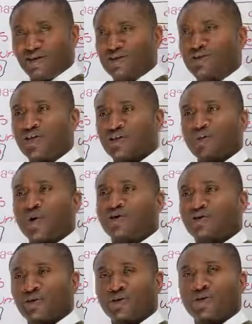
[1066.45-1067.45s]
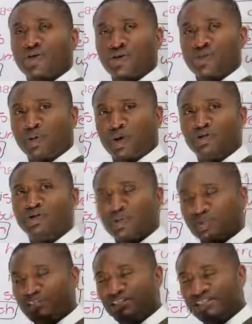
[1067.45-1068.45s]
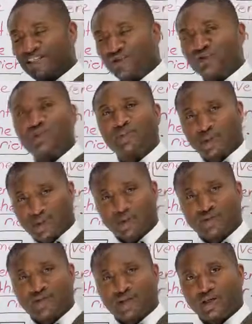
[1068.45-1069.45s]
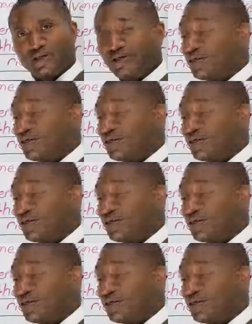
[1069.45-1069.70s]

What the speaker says: You say the earth is parched, it means it's extremely thirsty.